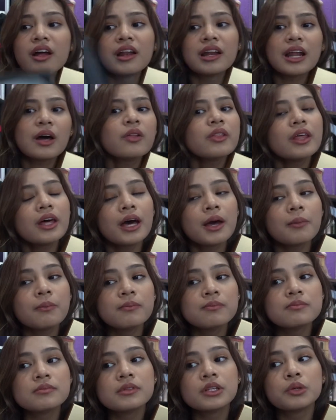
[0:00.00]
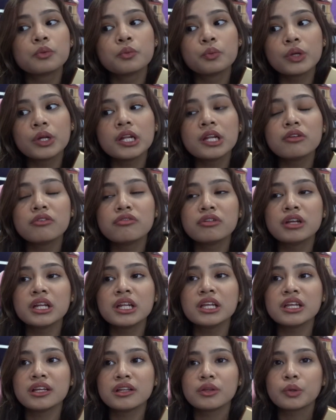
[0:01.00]
now that I'm
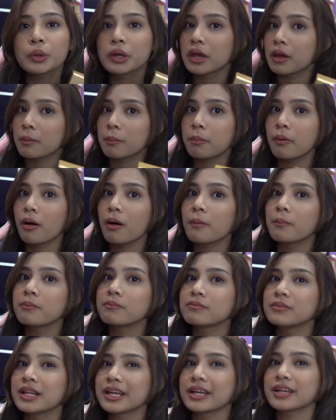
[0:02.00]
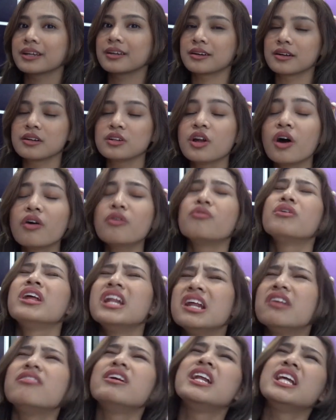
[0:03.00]
really into K-pop, like not
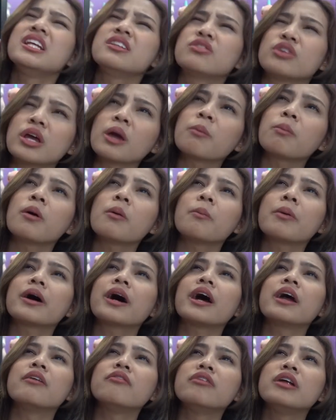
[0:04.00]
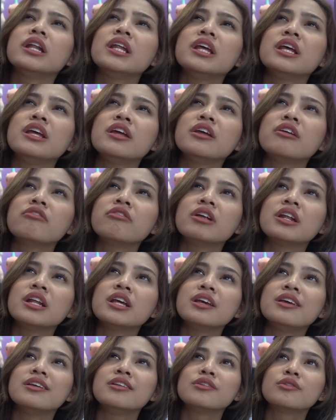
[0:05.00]
really into K-pop, but I
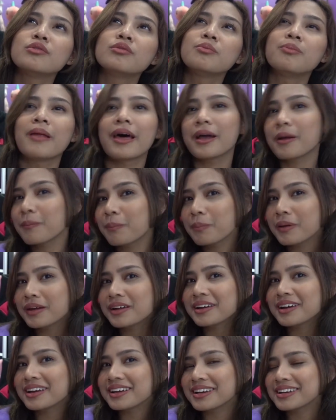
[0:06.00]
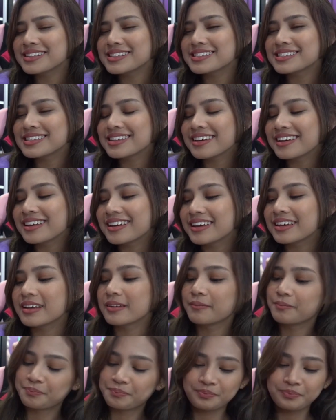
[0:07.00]
really into Blackpink, I can say.
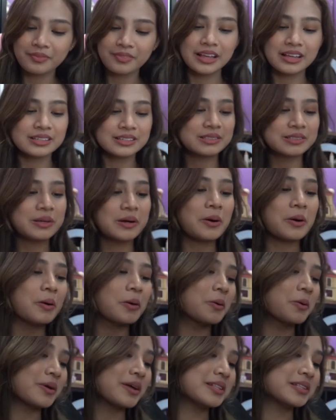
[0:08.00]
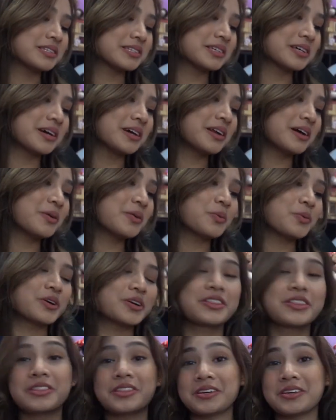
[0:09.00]
So it's kind of
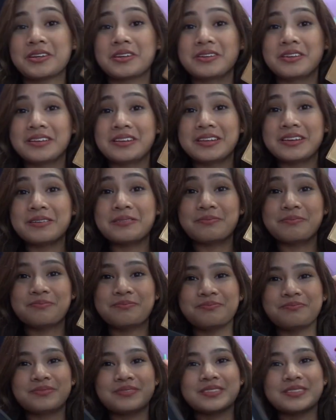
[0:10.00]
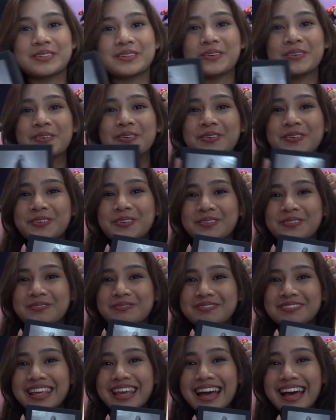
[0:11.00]
worth it. Yep. So
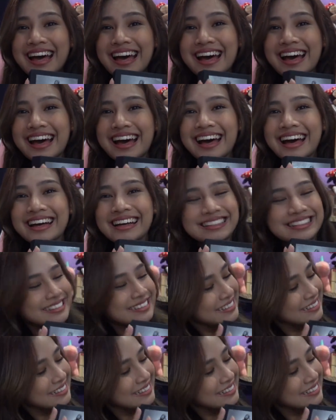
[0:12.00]
yeah.